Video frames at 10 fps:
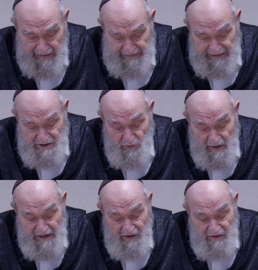And that's why
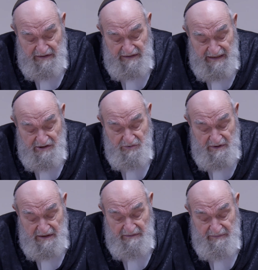I hold that that's
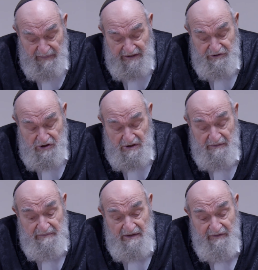what the
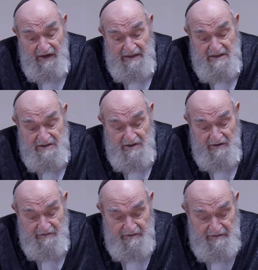passion divides
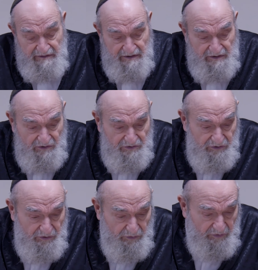itself in those two